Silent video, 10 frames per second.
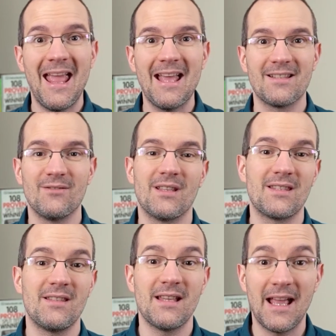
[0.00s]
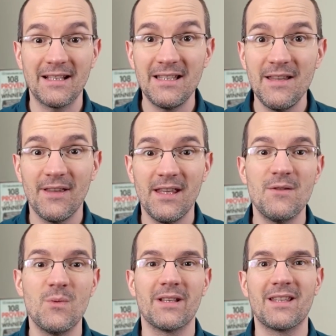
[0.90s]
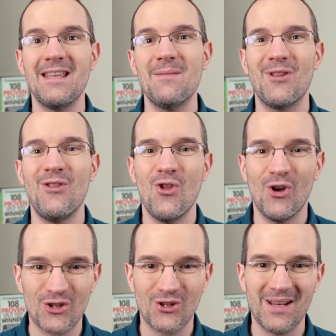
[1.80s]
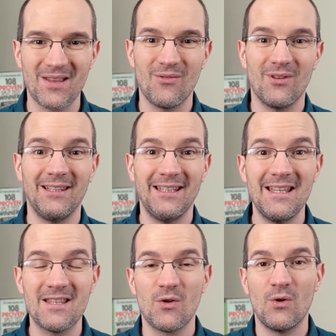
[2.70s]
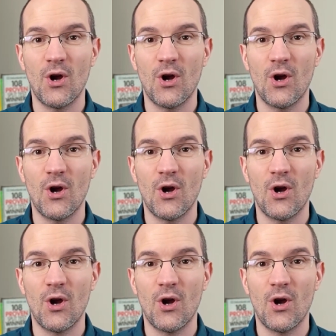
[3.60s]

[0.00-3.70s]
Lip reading: as long as it's active, it will keep nurturing your leads on